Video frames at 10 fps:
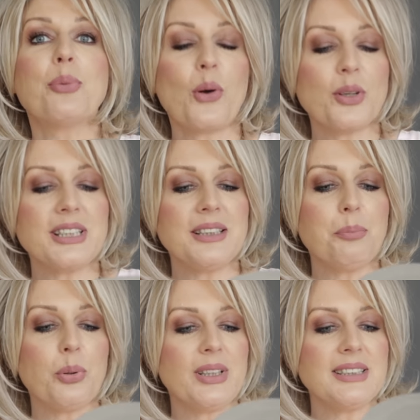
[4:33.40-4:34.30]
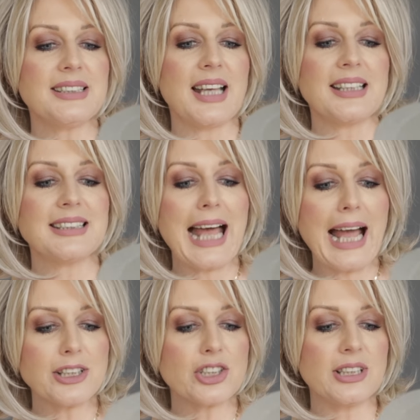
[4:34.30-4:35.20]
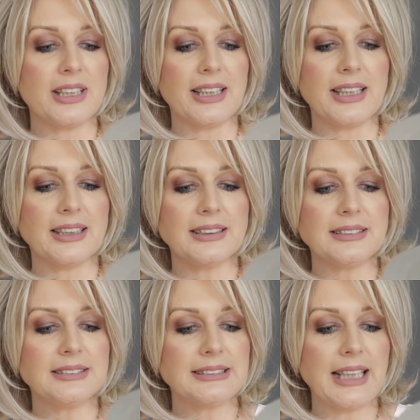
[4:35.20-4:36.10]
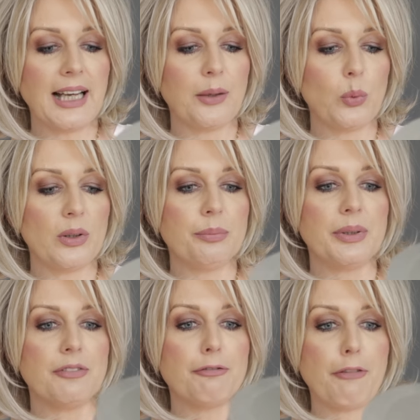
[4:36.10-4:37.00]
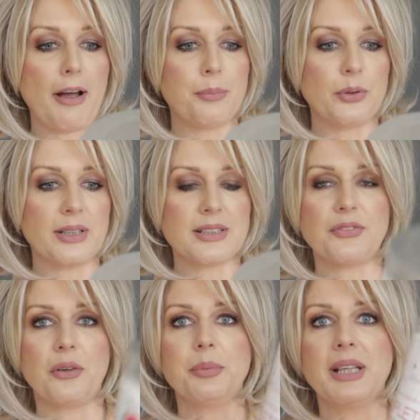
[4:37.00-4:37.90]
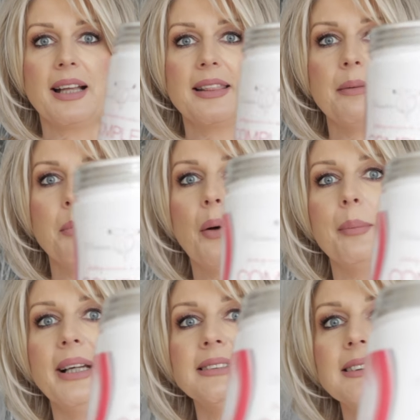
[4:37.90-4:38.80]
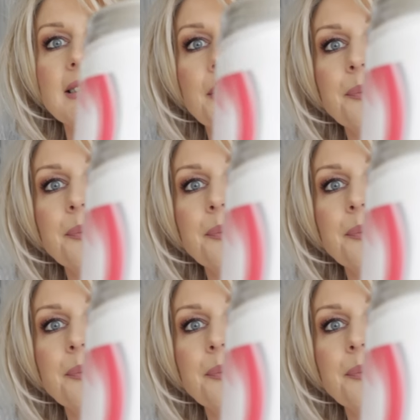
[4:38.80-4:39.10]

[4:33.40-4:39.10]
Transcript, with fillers: Protein Princess. Actually, that will be fabulous for me at the moment.